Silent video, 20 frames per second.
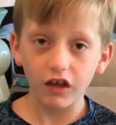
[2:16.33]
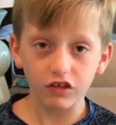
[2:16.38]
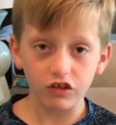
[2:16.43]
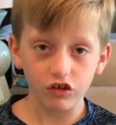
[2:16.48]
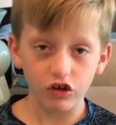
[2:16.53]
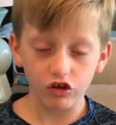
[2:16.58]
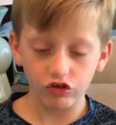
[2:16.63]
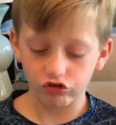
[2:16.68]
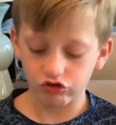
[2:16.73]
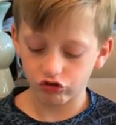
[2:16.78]
has
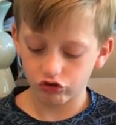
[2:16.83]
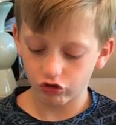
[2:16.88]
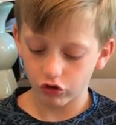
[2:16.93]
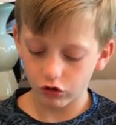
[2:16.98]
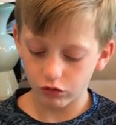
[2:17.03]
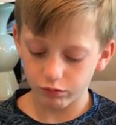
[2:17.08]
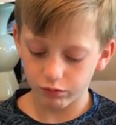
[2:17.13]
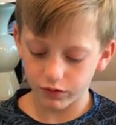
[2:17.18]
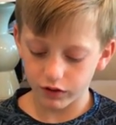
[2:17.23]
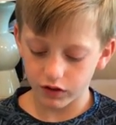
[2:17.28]
a
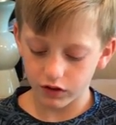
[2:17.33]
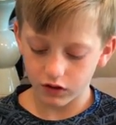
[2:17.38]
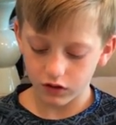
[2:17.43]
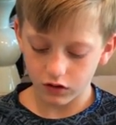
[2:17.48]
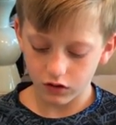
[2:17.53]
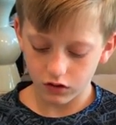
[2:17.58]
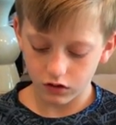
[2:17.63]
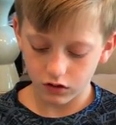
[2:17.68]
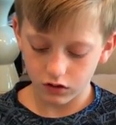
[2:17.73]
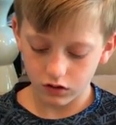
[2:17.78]
Sharpie.
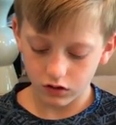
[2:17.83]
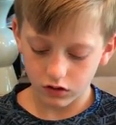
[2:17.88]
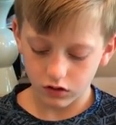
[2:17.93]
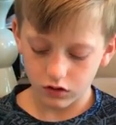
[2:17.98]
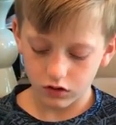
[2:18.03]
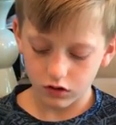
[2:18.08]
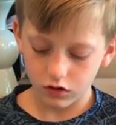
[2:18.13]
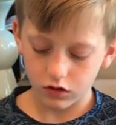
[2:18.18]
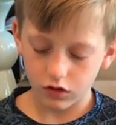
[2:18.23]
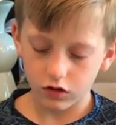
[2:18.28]

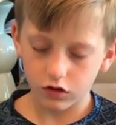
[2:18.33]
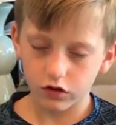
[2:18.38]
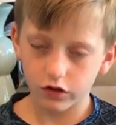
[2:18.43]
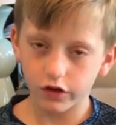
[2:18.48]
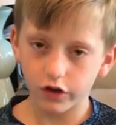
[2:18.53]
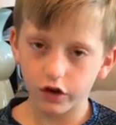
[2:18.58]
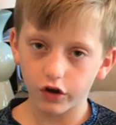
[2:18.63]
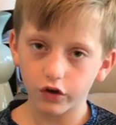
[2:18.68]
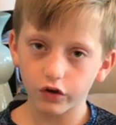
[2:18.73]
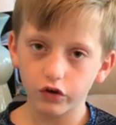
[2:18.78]

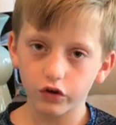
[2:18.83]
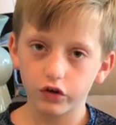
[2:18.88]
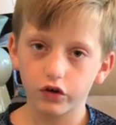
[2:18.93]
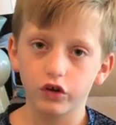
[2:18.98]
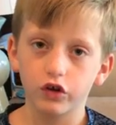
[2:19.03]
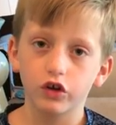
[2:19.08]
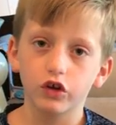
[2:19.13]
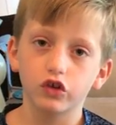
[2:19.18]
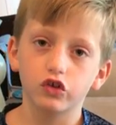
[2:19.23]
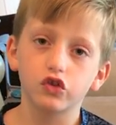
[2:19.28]
So
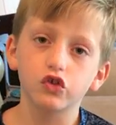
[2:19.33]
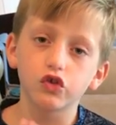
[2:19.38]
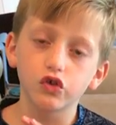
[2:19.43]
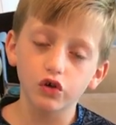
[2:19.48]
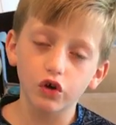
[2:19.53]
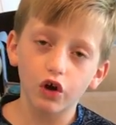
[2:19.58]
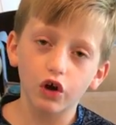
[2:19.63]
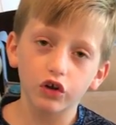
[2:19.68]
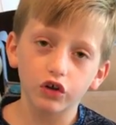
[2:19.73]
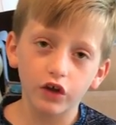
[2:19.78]
do
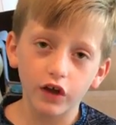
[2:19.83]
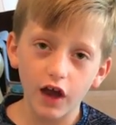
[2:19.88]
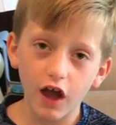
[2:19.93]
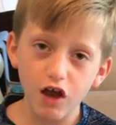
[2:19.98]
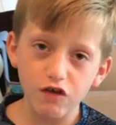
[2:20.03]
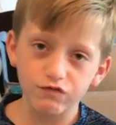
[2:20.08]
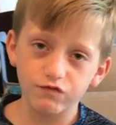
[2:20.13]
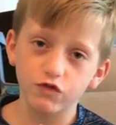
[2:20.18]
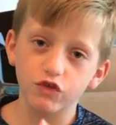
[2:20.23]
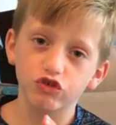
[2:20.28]
not
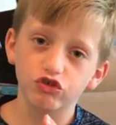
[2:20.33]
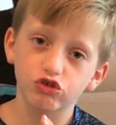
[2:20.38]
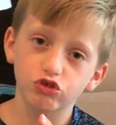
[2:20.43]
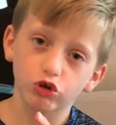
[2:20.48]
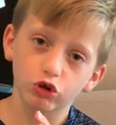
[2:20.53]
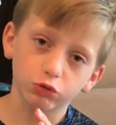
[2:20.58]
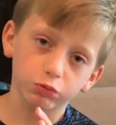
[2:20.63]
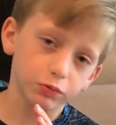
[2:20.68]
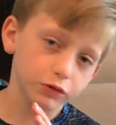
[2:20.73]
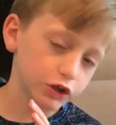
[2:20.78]
have the
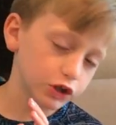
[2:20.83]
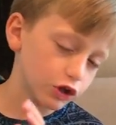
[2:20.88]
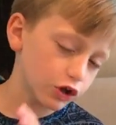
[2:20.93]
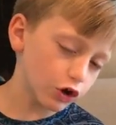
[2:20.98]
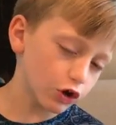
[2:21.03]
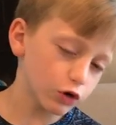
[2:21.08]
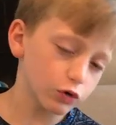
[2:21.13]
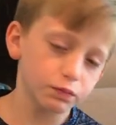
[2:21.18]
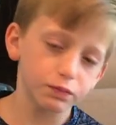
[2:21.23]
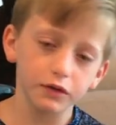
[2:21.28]
Sharpie
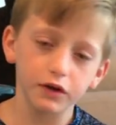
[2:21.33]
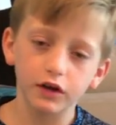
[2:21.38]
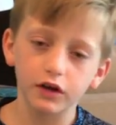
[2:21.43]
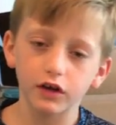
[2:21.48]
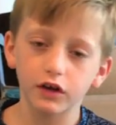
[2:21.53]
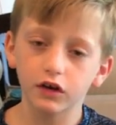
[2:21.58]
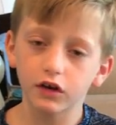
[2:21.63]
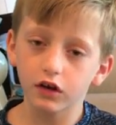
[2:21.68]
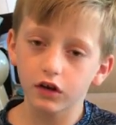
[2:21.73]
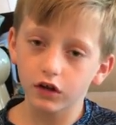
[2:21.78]

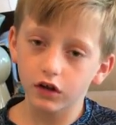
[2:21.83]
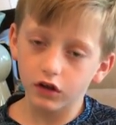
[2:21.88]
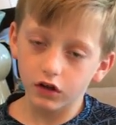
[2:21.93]
open